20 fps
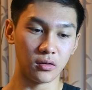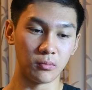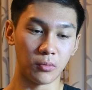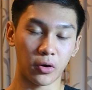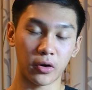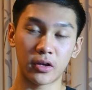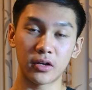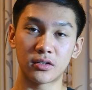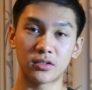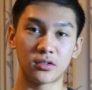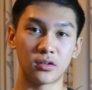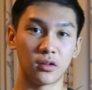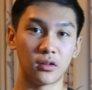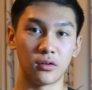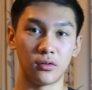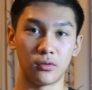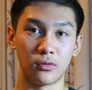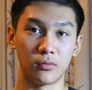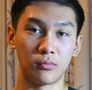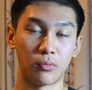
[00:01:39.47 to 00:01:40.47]
Markets to the
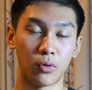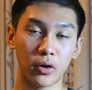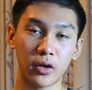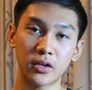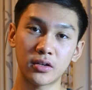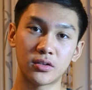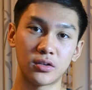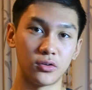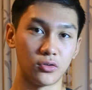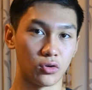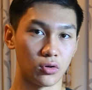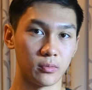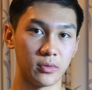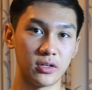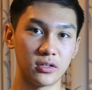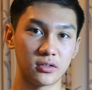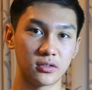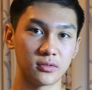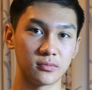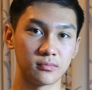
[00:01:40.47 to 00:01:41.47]
markets to
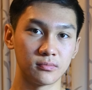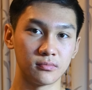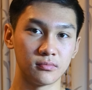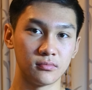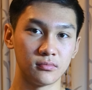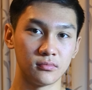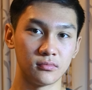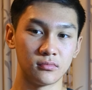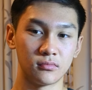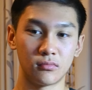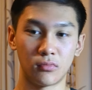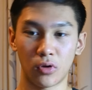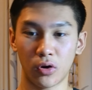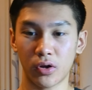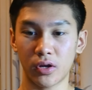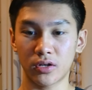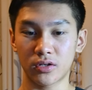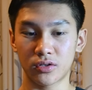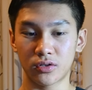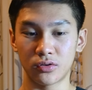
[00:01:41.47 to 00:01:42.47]
normies,
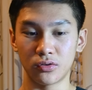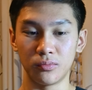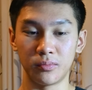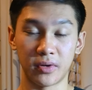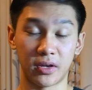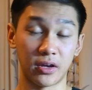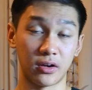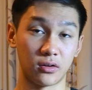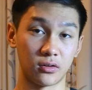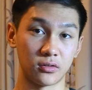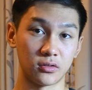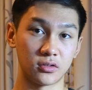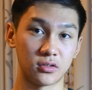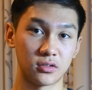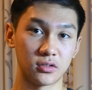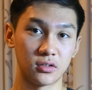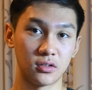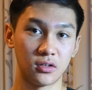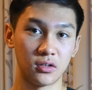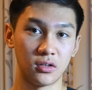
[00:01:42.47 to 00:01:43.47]
markets to
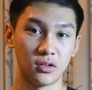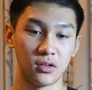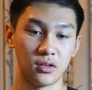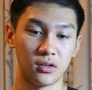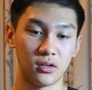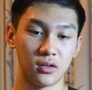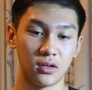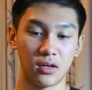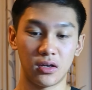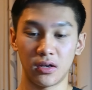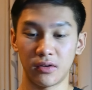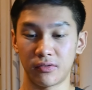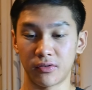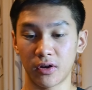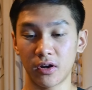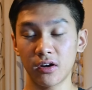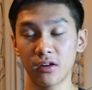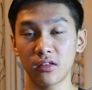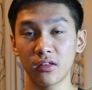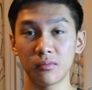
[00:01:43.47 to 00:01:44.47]
beginners, and if you're
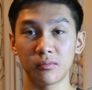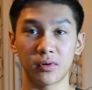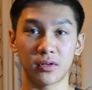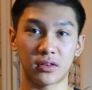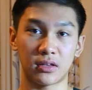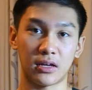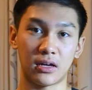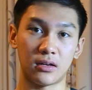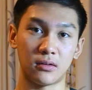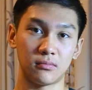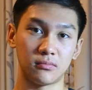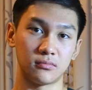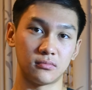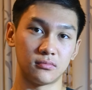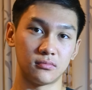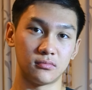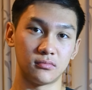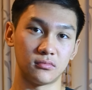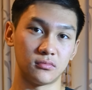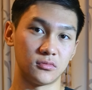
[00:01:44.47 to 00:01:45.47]
anything but that,
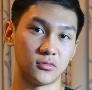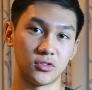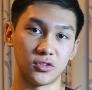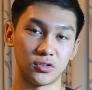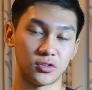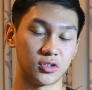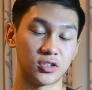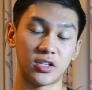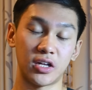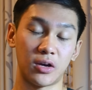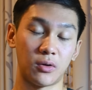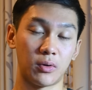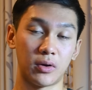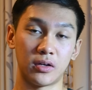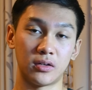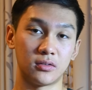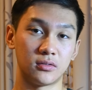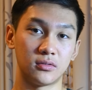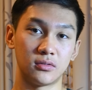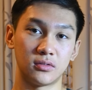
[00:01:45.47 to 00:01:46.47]
just stay away.
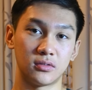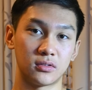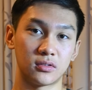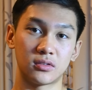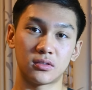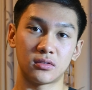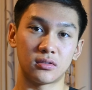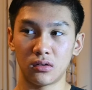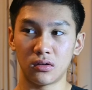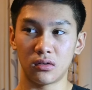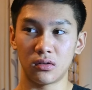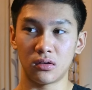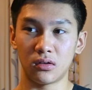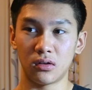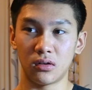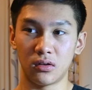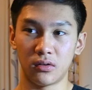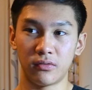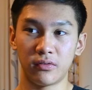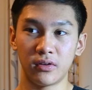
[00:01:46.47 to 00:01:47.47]

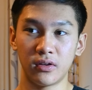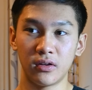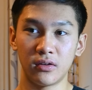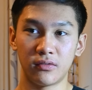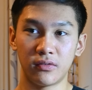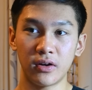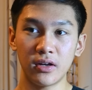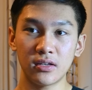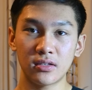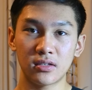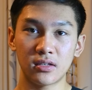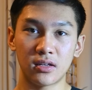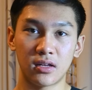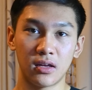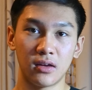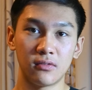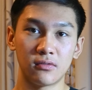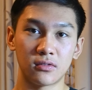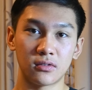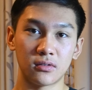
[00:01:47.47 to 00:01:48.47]
the, the advice he
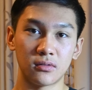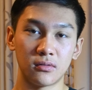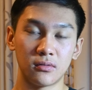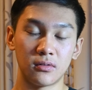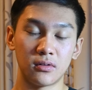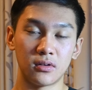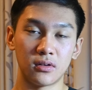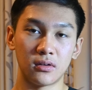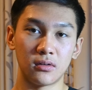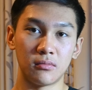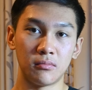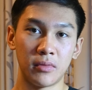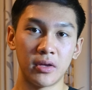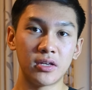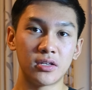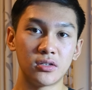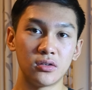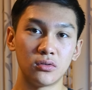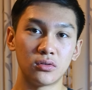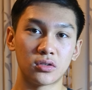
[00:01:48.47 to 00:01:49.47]
gives
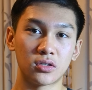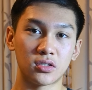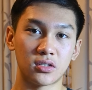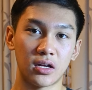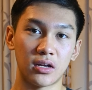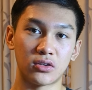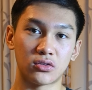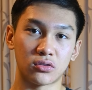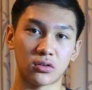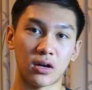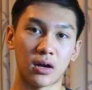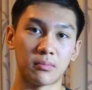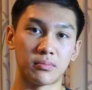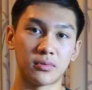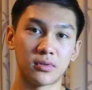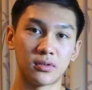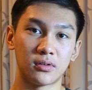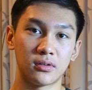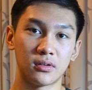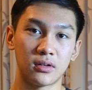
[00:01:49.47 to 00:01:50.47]
makes you stay
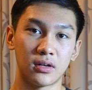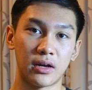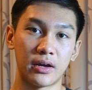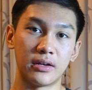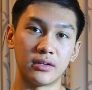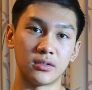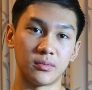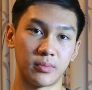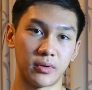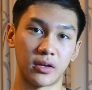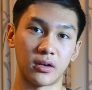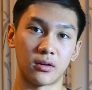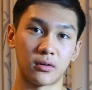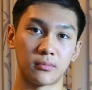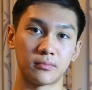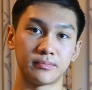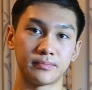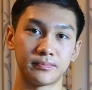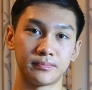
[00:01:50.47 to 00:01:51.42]
trapped as a beginner.